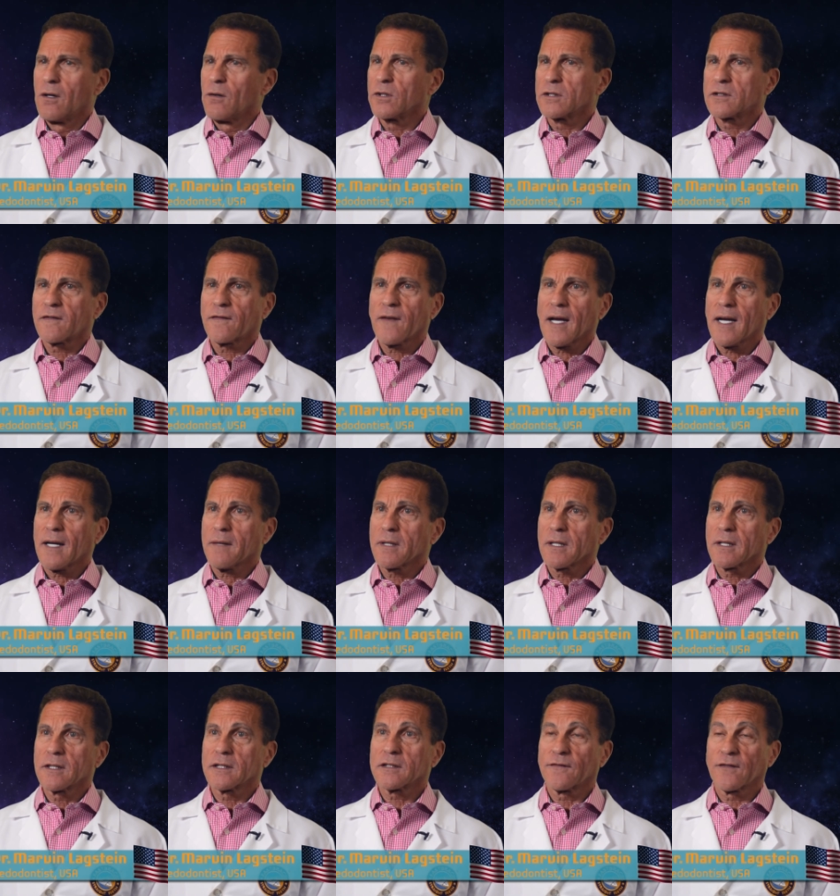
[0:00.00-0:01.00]
was
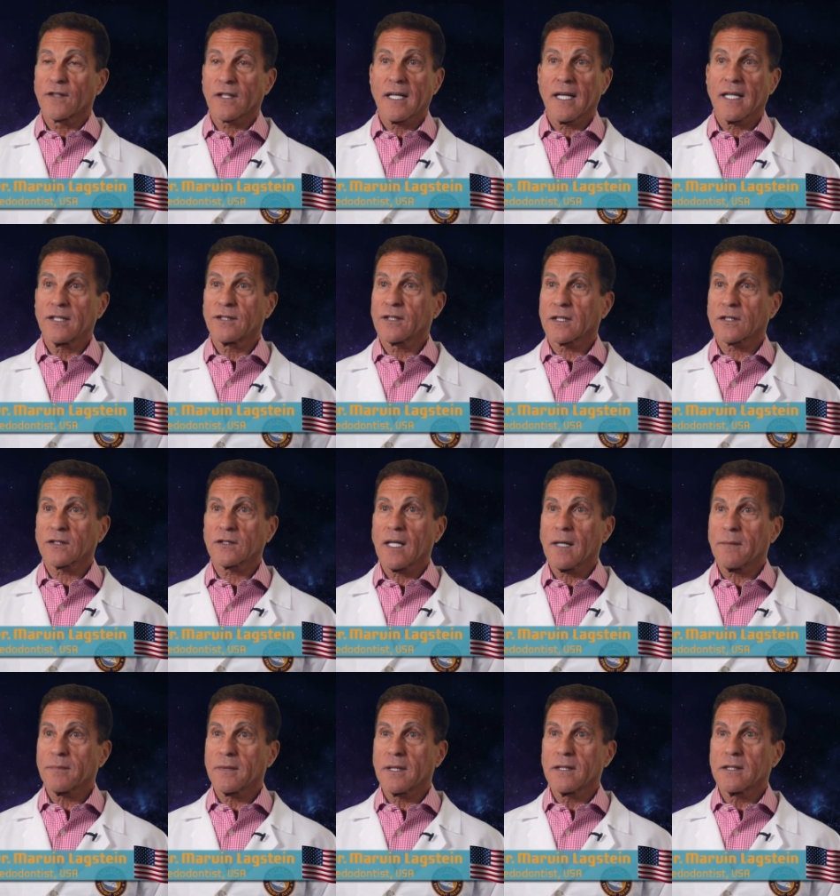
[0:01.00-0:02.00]
fabulous for case
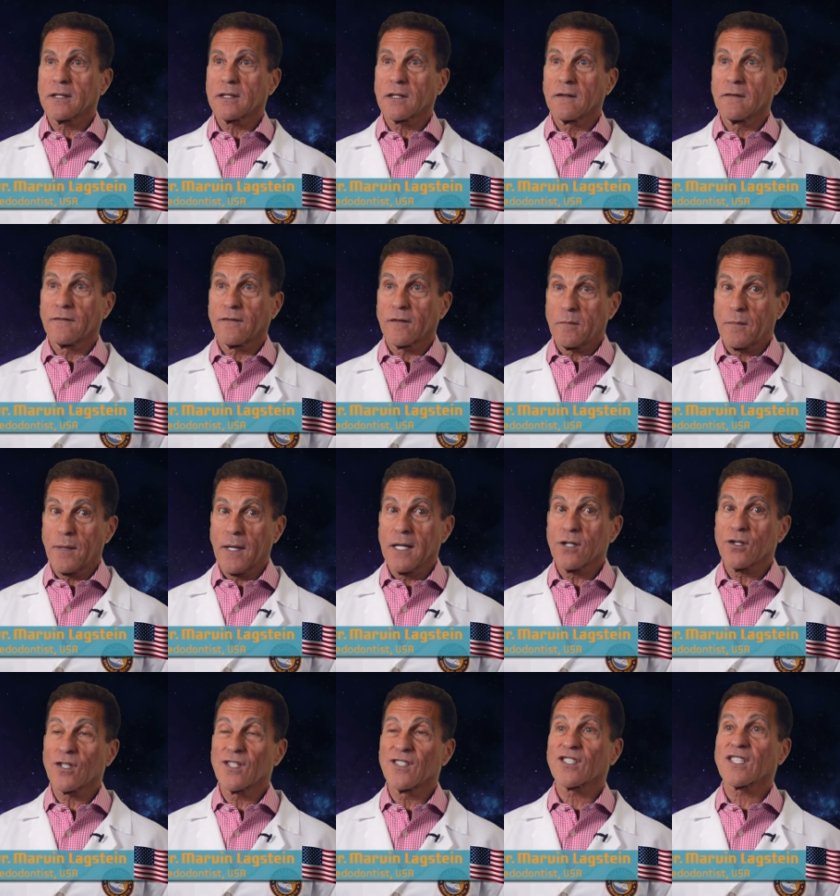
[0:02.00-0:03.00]
acceptance and for
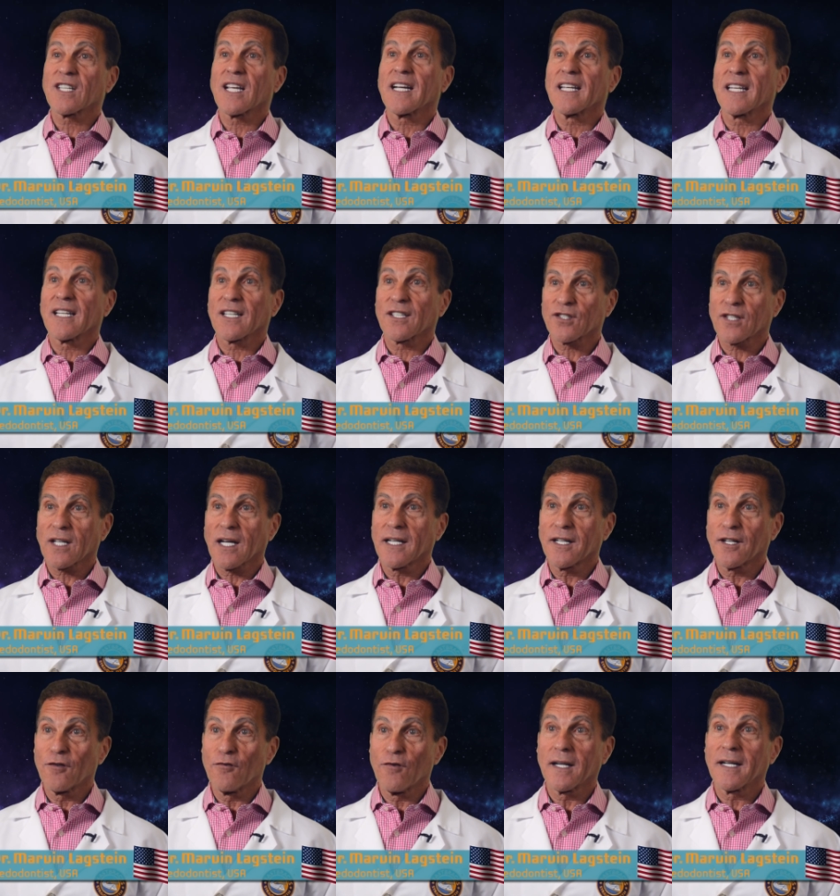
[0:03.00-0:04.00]
patients getting
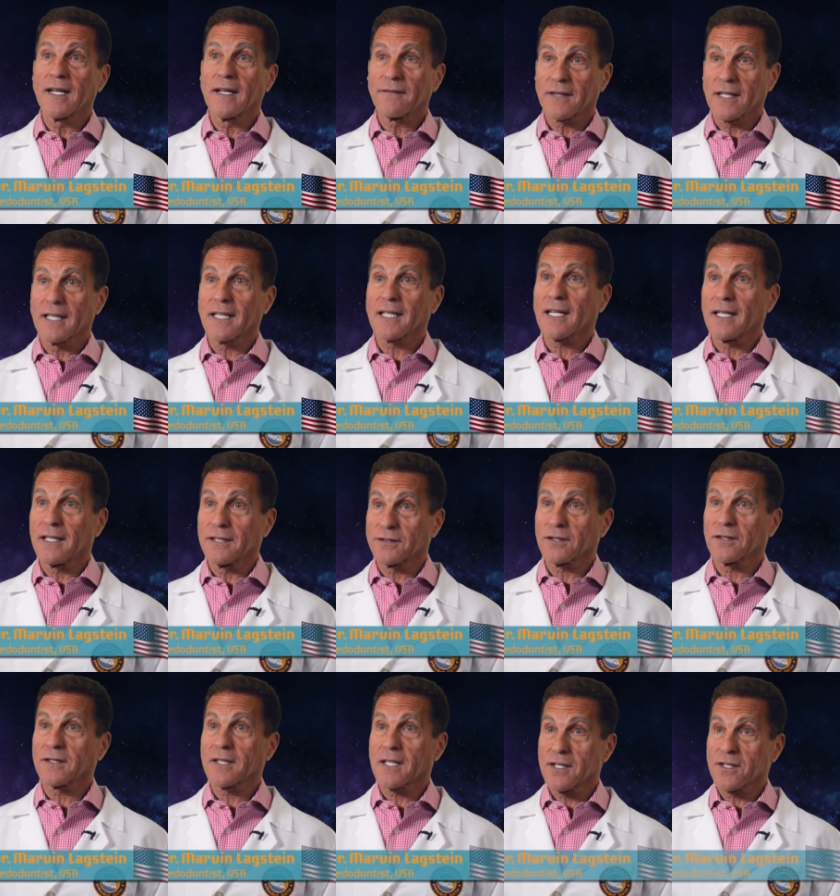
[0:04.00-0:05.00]
excited right after the
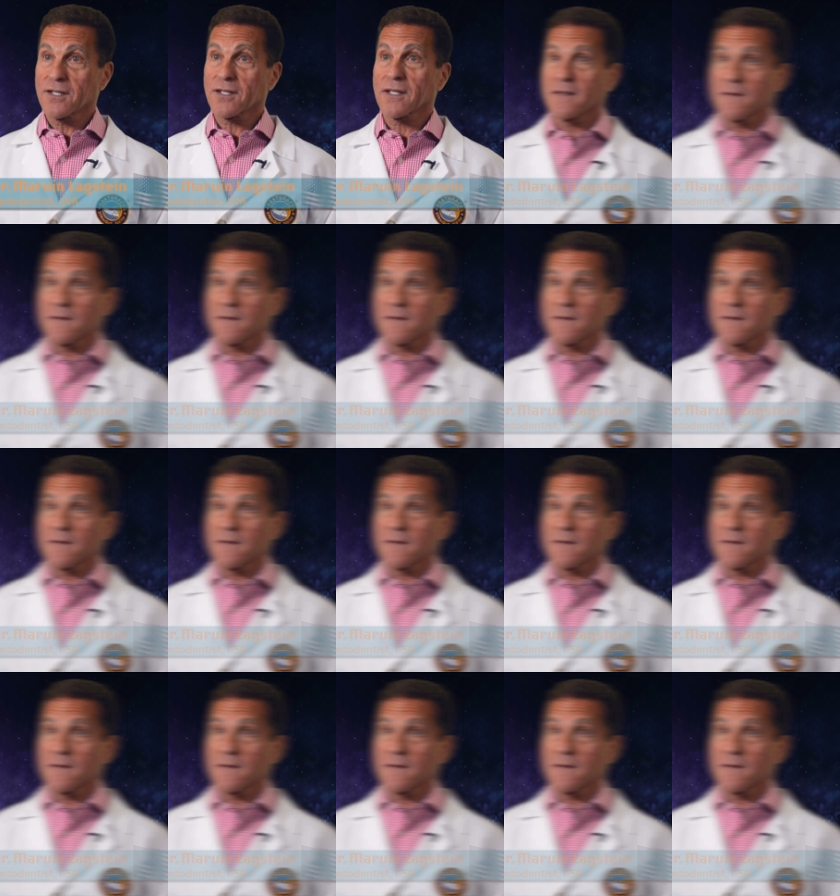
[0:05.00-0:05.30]
consultation.